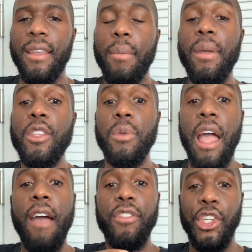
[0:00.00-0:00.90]
It means
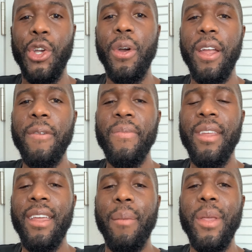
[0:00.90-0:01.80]
have joy.
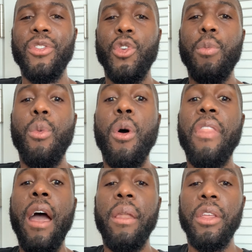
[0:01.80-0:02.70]
It means do more
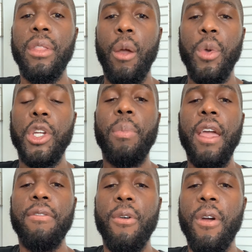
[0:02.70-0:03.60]
now than what you're
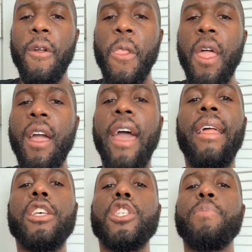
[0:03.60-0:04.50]
paid for, and
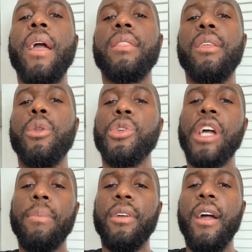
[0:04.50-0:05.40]
expect the new
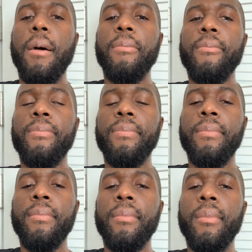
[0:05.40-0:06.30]
job to come.
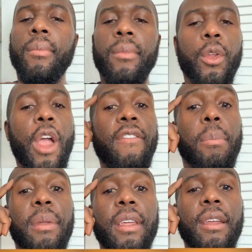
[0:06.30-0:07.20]
You have to
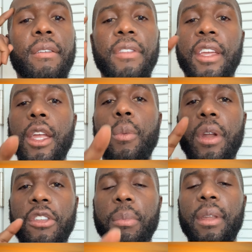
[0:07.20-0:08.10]
believe. The key word
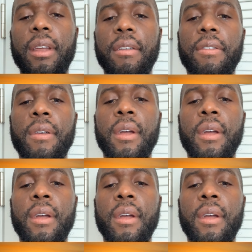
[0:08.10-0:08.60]
is believe.